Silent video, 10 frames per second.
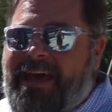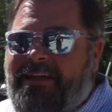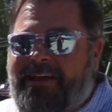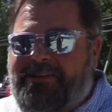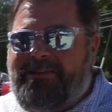
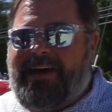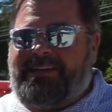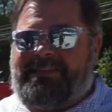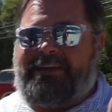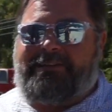huh? You
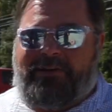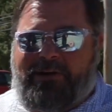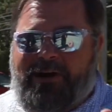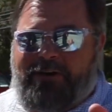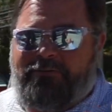guys out there in
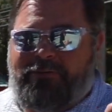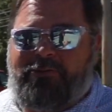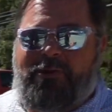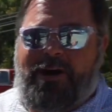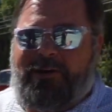100 foot
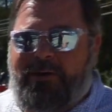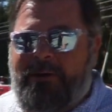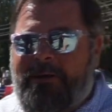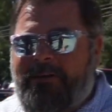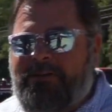of water
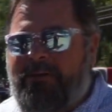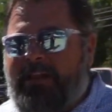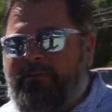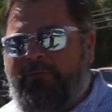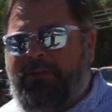don't
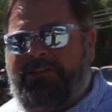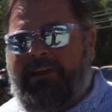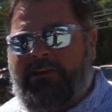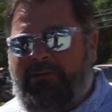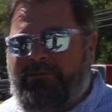have to fish
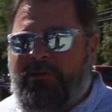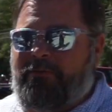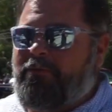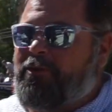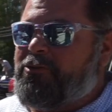like us
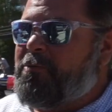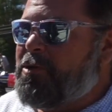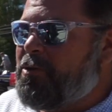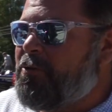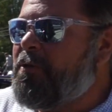river fishermen
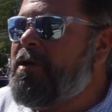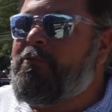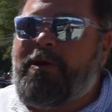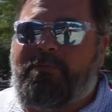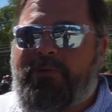do.
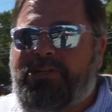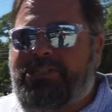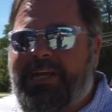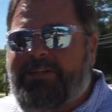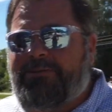We
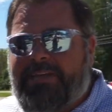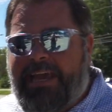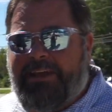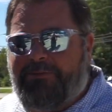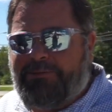appreciate those
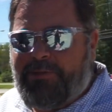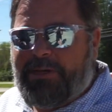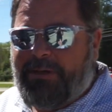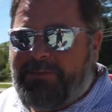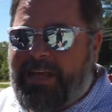handles when it
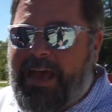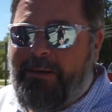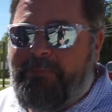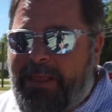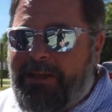comes
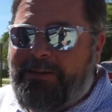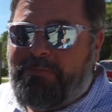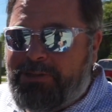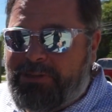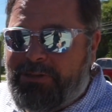time to
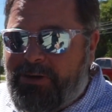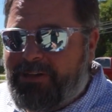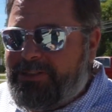pushing across